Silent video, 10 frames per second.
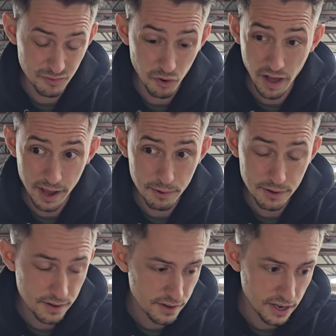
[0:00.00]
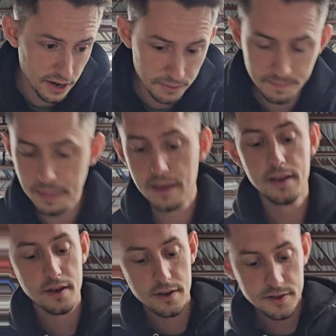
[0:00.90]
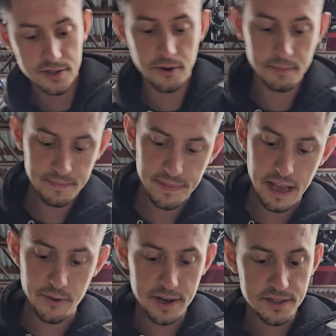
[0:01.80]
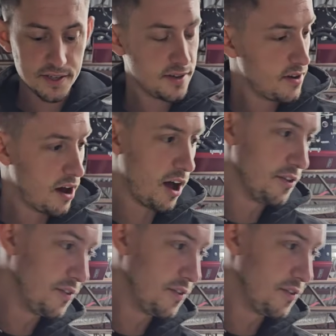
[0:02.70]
reliable, So anyways, on